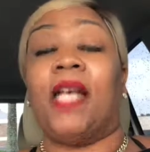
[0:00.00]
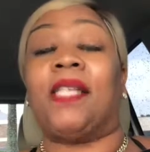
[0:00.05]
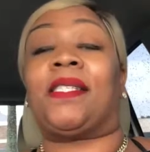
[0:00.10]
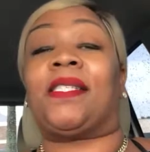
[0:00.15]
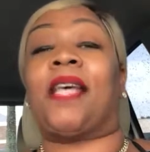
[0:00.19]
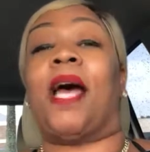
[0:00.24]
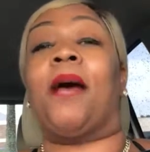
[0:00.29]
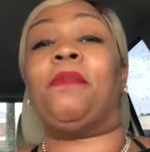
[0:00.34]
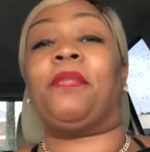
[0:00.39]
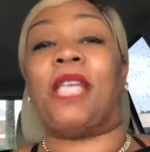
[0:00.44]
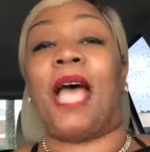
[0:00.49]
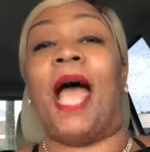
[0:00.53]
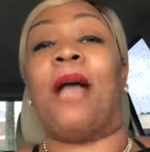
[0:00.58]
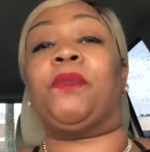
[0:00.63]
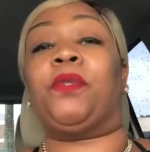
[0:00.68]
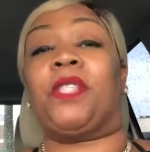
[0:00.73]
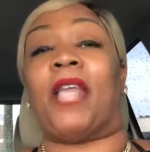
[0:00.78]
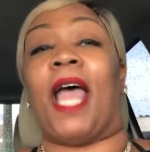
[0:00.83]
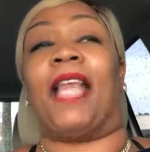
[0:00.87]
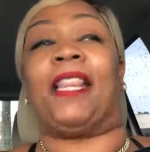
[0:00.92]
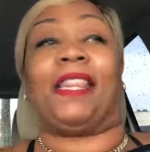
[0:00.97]

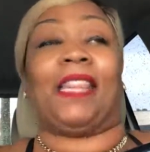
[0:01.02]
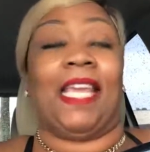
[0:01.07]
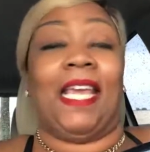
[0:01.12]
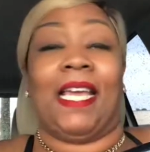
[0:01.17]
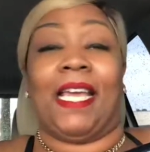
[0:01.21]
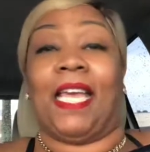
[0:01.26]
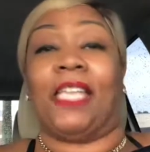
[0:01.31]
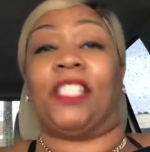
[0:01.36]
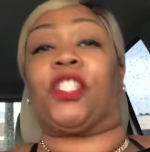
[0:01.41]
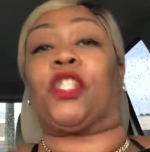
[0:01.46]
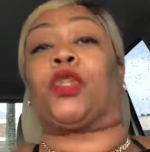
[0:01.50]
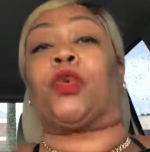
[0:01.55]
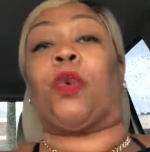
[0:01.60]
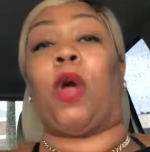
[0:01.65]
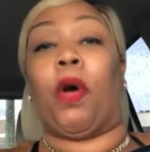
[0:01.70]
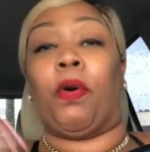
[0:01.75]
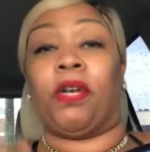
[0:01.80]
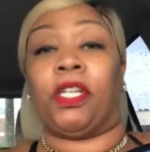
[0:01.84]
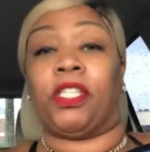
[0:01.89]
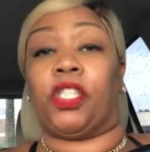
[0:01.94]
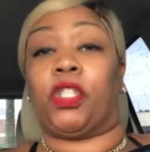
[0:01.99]
Sometimes that thing gets
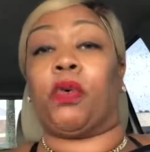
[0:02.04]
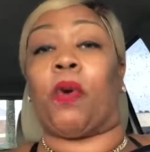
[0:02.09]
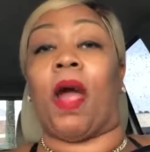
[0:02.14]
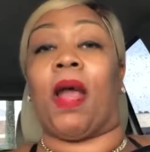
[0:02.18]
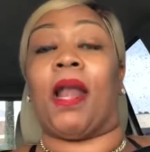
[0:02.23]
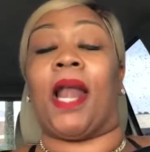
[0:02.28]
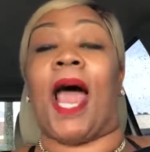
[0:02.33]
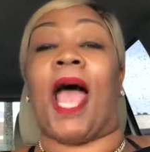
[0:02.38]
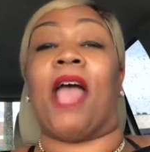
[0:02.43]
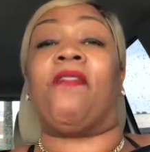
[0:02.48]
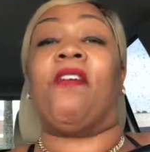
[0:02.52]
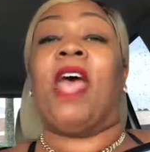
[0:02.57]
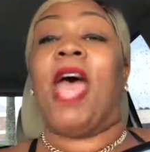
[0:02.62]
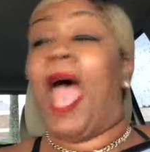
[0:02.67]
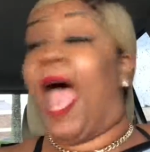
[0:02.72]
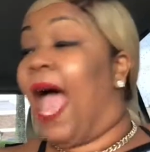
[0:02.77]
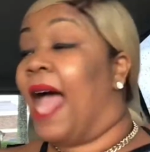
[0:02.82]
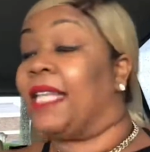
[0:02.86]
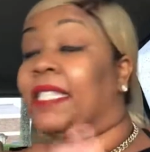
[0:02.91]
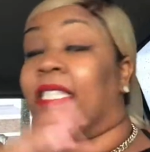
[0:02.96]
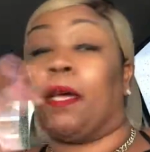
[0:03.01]
thrown into our life
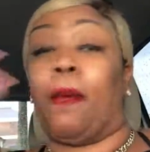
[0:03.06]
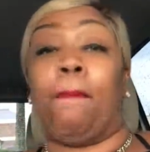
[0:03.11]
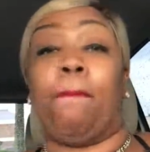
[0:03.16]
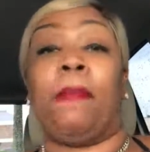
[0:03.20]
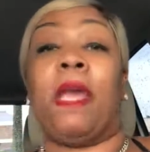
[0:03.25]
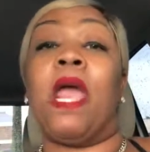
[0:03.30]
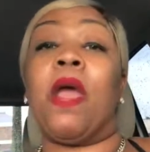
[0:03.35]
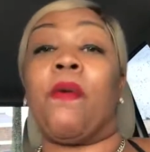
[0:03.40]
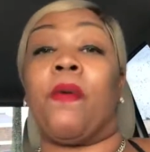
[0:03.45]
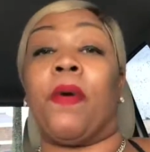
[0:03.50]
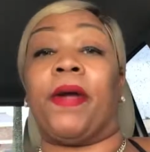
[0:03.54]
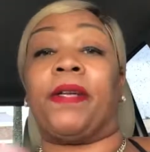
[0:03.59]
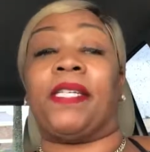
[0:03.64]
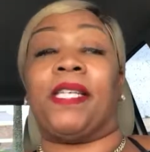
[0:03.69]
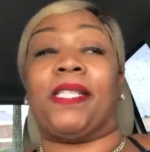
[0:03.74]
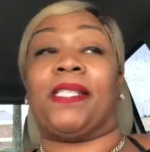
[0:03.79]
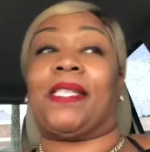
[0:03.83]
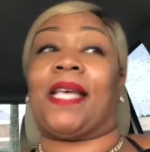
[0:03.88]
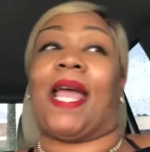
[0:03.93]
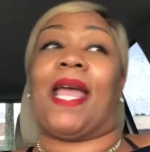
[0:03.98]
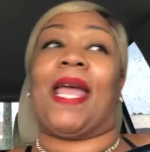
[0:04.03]
as a mirror
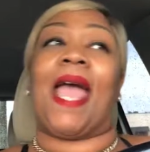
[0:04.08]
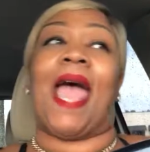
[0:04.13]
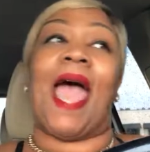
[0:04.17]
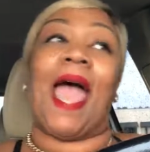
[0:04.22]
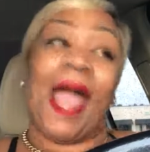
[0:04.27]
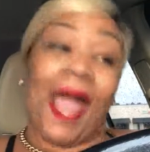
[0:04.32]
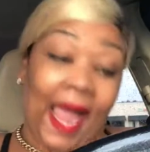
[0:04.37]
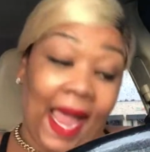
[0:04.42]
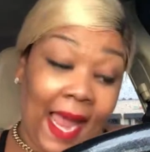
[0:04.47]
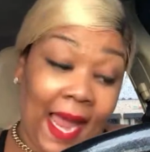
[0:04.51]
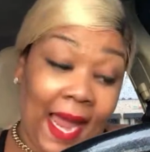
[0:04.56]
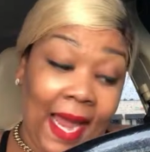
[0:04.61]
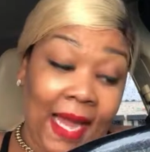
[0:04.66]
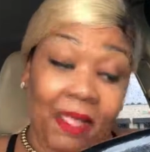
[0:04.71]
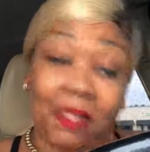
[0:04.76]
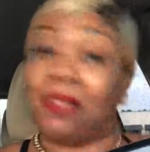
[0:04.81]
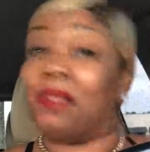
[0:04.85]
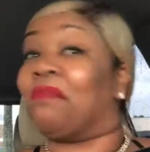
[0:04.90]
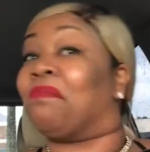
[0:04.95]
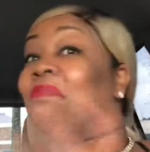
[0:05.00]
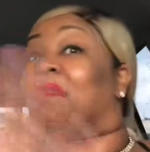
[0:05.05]
to say, hey,
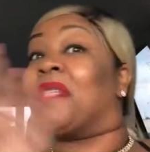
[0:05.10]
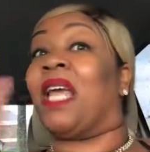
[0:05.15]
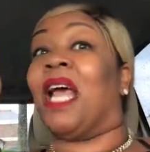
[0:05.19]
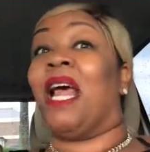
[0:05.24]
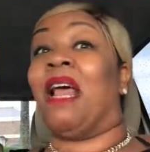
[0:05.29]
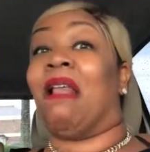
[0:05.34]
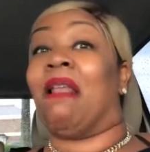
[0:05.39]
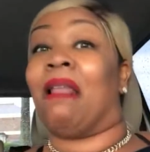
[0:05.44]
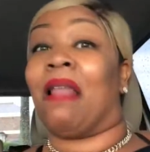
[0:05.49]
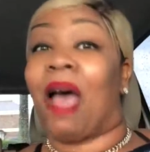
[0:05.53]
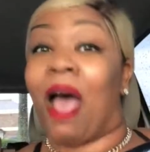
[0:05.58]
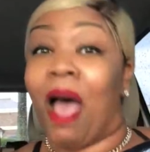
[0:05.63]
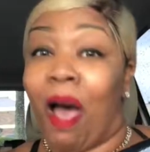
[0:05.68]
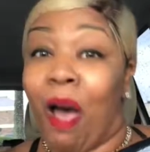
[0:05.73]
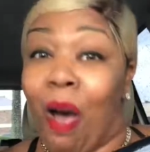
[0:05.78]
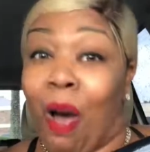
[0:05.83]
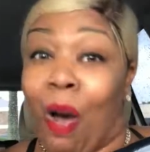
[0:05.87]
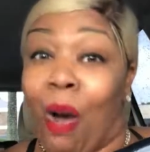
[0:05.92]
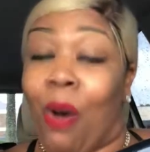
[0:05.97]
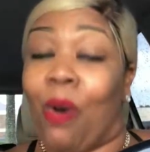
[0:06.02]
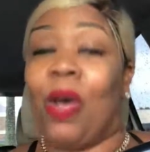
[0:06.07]

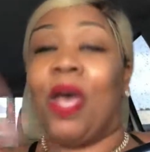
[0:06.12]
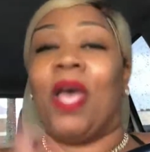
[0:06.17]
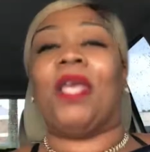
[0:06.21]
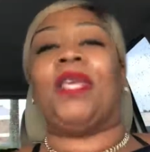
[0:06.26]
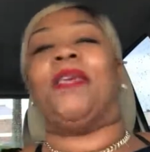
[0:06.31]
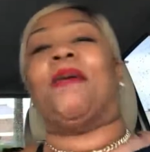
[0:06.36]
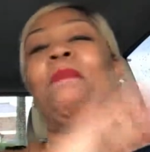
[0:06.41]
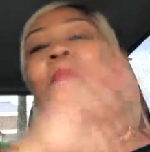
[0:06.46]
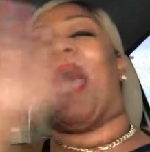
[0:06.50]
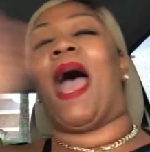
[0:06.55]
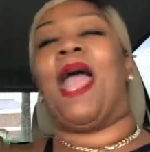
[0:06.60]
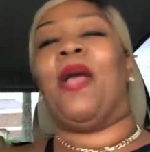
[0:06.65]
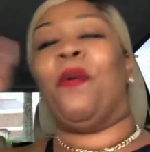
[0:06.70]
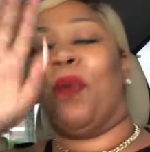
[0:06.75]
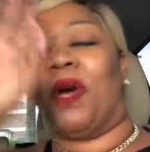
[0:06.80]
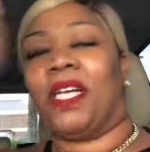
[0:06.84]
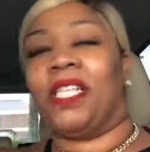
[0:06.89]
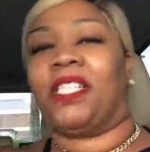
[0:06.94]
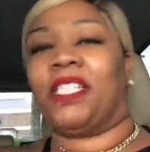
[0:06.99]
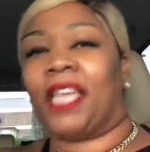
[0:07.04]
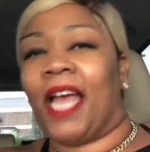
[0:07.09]
hello, you might
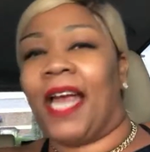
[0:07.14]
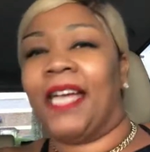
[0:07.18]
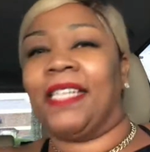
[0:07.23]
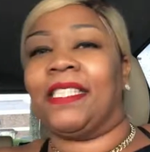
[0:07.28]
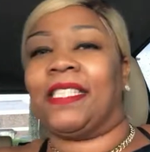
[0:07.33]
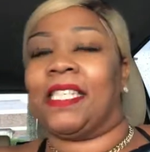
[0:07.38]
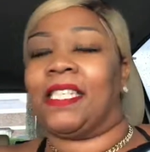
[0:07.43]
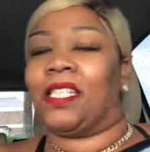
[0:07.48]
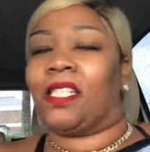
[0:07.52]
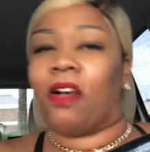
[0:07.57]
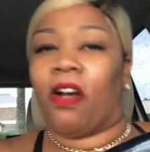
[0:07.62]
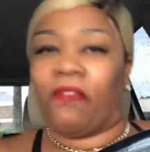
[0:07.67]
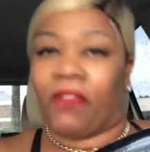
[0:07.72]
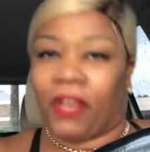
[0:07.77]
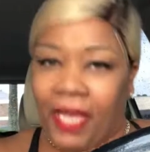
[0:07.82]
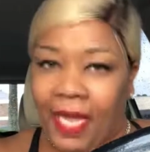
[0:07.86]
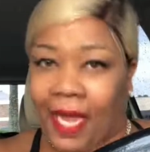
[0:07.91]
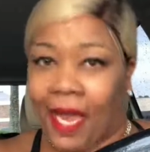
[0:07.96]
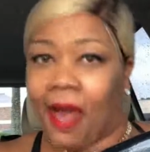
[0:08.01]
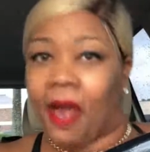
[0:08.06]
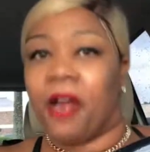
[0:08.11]
want to change this over
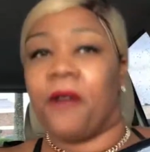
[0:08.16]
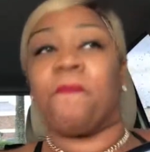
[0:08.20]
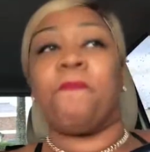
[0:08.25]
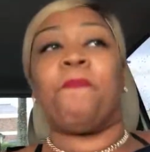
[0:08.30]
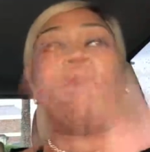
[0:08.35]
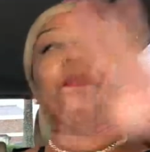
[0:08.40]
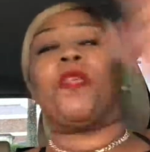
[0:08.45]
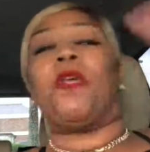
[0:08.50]
here.